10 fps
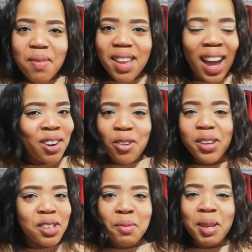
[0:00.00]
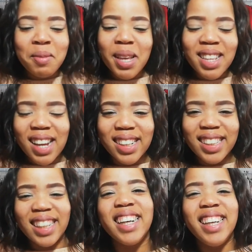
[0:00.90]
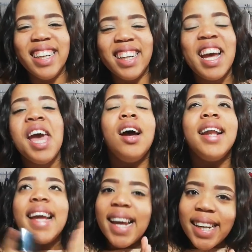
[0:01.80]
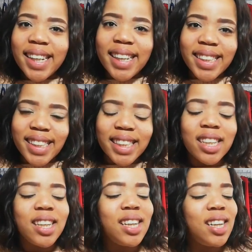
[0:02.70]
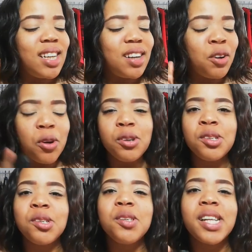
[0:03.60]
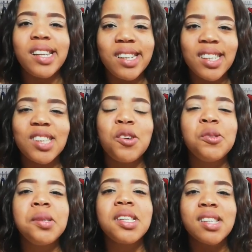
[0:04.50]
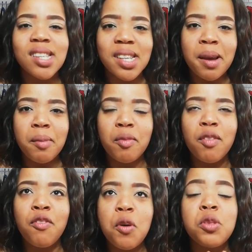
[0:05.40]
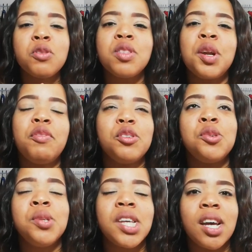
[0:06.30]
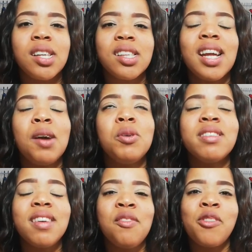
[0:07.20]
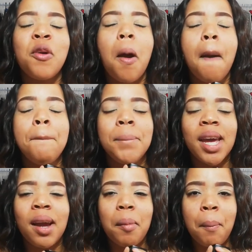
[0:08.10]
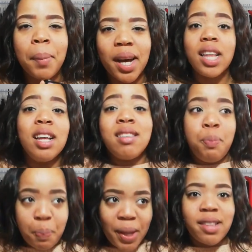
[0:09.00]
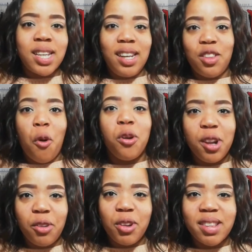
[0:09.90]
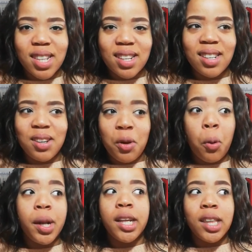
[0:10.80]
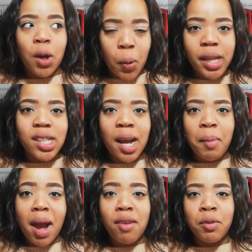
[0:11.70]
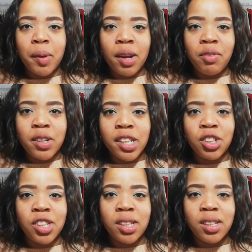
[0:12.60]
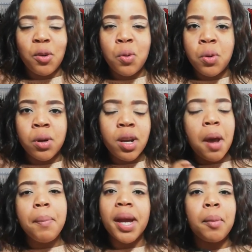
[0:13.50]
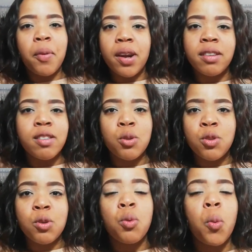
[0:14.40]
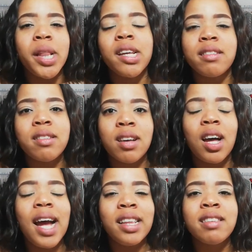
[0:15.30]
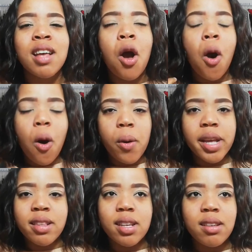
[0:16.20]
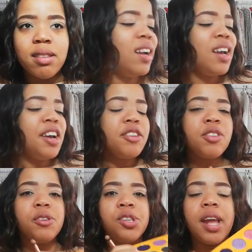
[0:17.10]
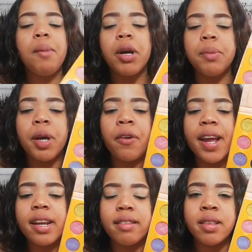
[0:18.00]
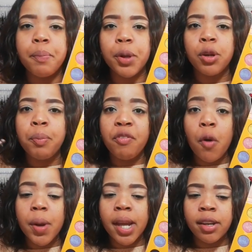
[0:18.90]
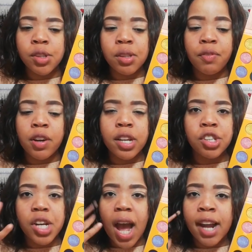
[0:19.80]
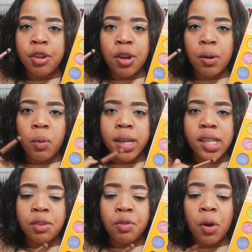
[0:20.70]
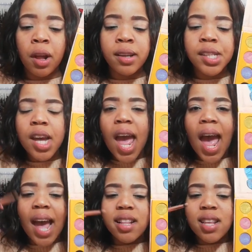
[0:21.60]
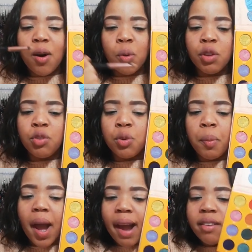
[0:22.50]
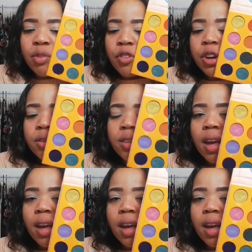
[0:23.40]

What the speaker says: I don't know, it just makes me excited. Ladies, go to Clicks, go to Discam for those 3 for 2 sales. They will save you a big buck. That's basically the only reason, or the only time I ever buy foundation or makeup products in those stores, when there's a sale, and there's always sales. So today I'm going to be creating a simple look. Before we get into the foundation, I do not want any fallout, hence I always do my eyes first.